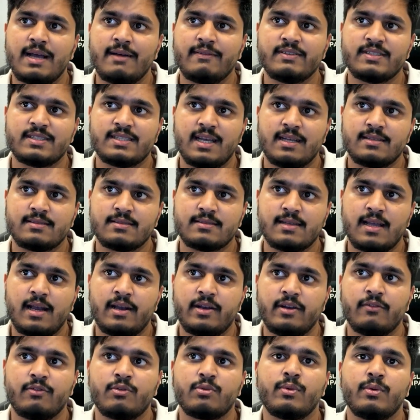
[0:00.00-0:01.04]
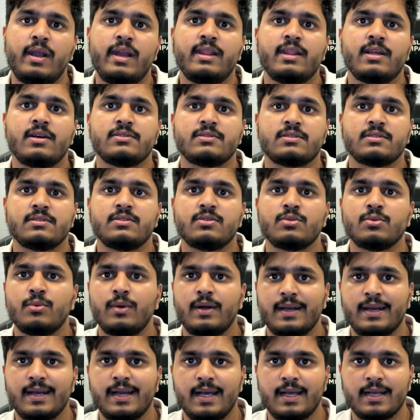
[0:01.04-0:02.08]
a salary of 20,000 to
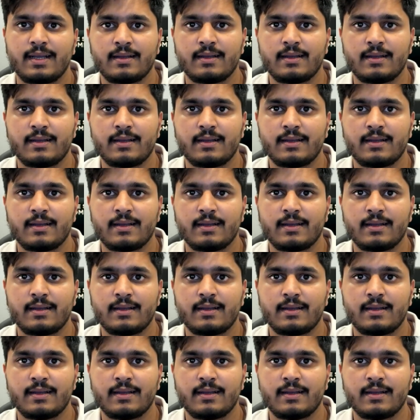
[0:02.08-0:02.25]
1 lakh.